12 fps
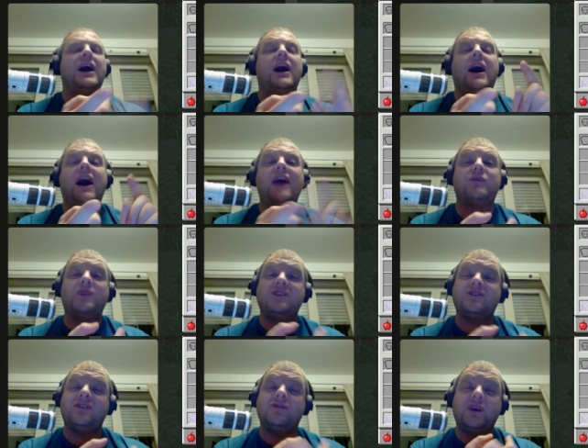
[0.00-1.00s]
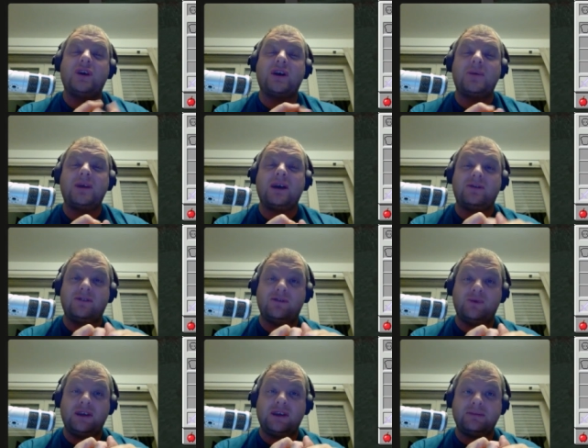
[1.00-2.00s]
I have a redstone video coming out this
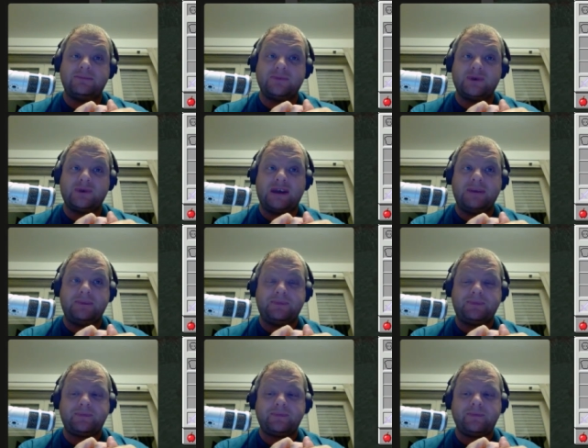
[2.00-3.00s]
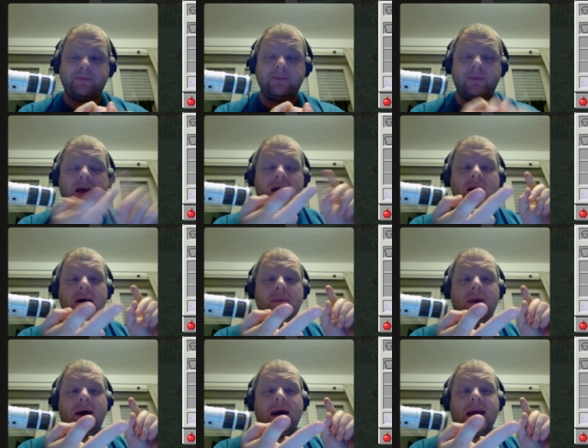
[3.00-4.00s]
week, okay?
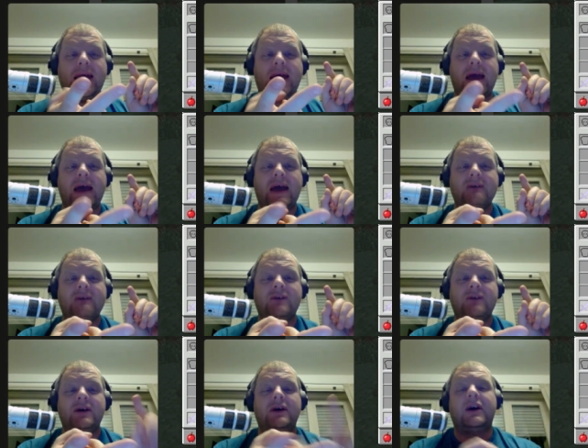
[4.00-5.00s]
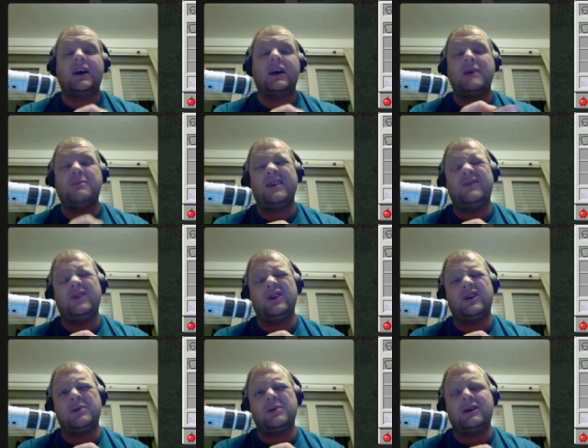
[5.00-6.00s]
I have a gameplay video
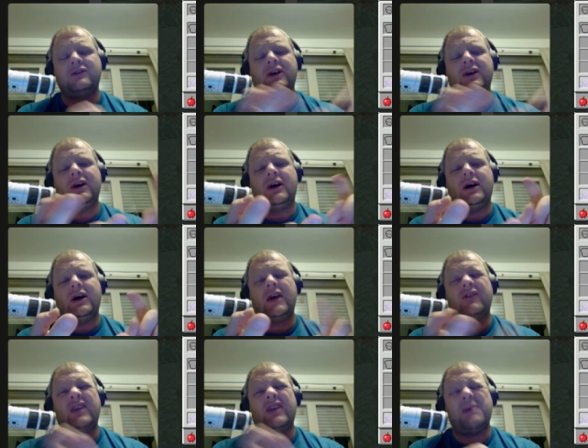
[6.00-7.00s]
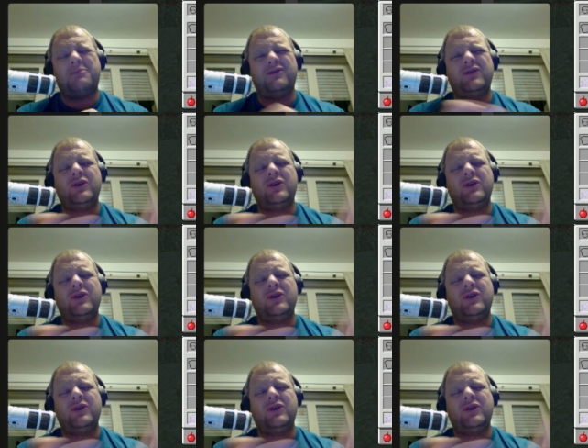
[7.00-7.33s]
coming out. I have an app review.